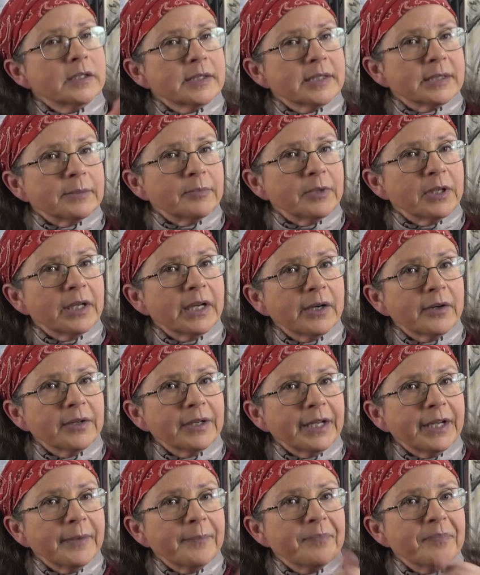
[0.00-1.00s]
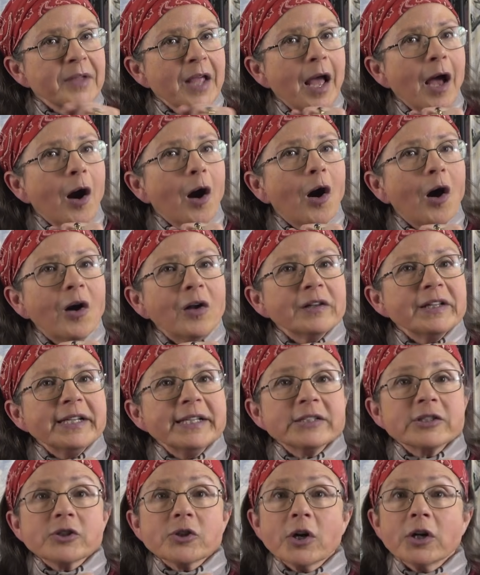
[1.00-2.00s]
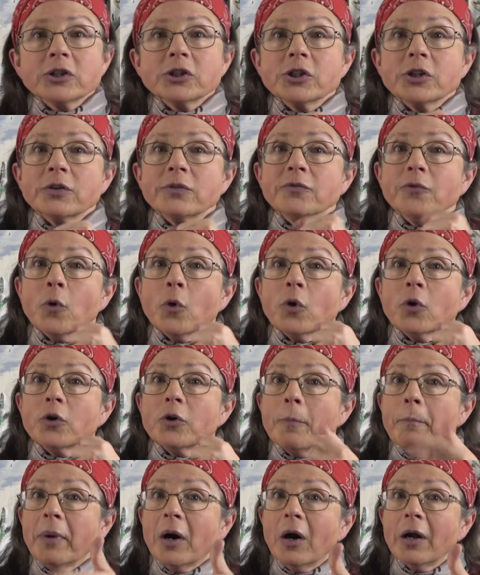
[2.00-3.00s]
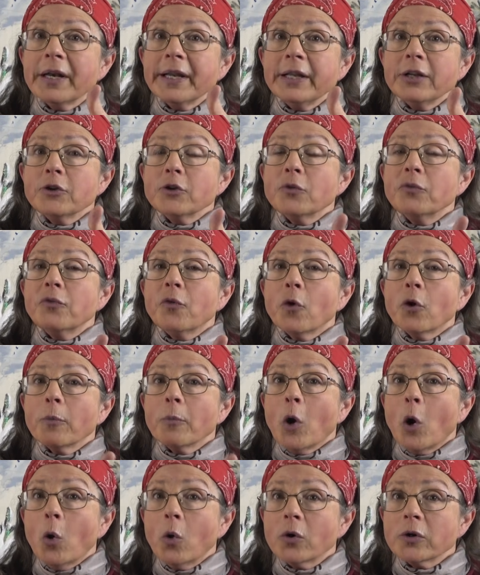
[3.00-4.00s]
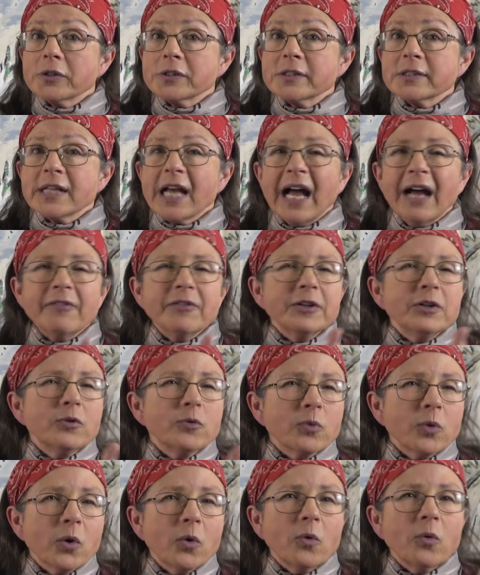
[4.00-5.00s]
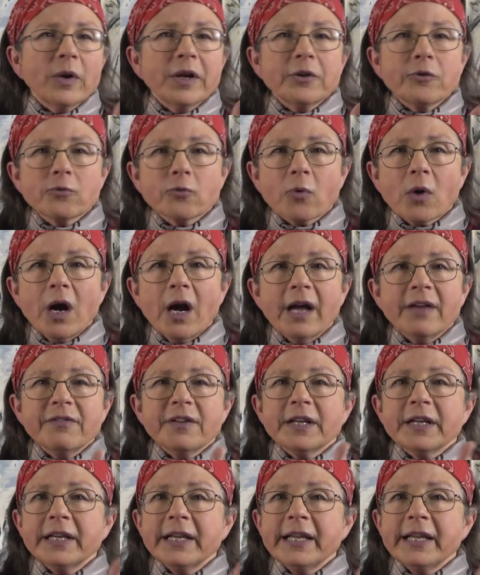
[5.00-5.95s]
Similarly, all the instruction for the body to form a horse, have it grow and thrive and